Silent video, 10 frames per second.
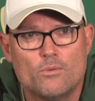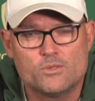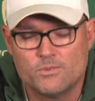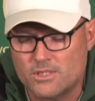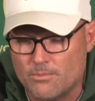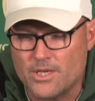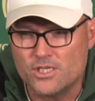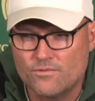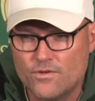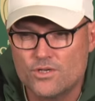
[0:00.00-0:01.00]
Cobus was the
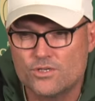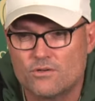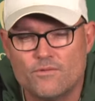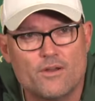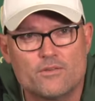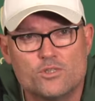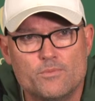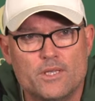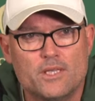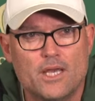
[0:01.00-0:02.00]
best version of
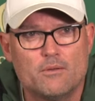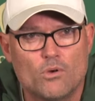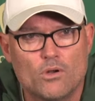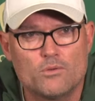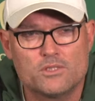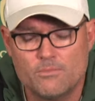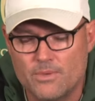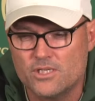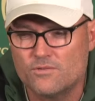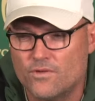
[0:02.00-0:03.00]
Aaron Smith and Manie
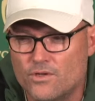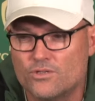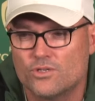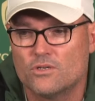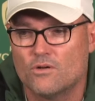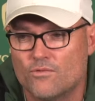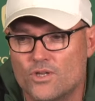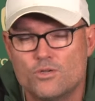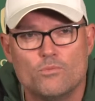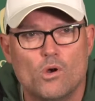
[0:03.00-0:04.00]
was the best version
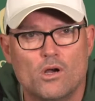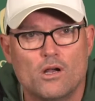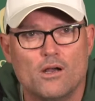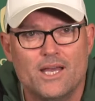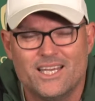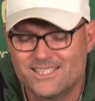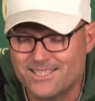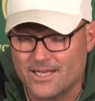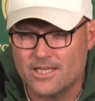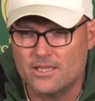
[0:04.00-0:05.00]
of Richie Mo'unga.
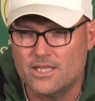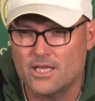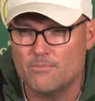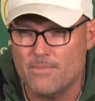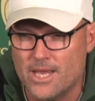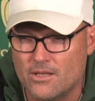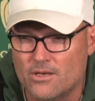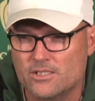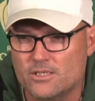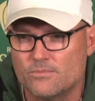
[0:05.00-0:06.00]
Studied their
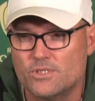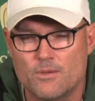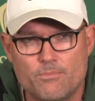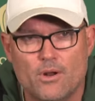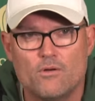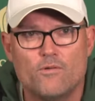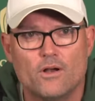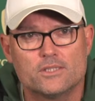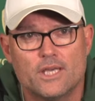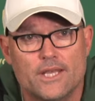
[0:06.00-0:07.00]
mannerisms, their
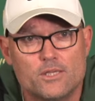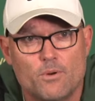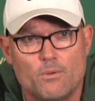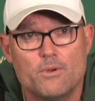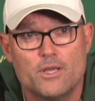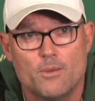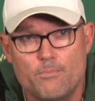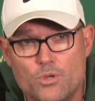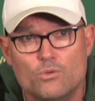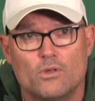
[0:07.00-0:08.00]
profiles, and that's
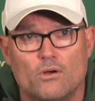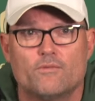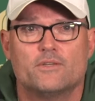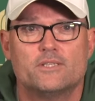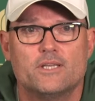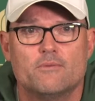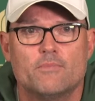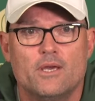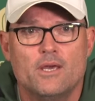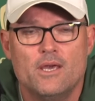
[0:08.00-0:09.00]
probably the beauty of this
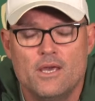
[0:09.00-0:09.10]
team.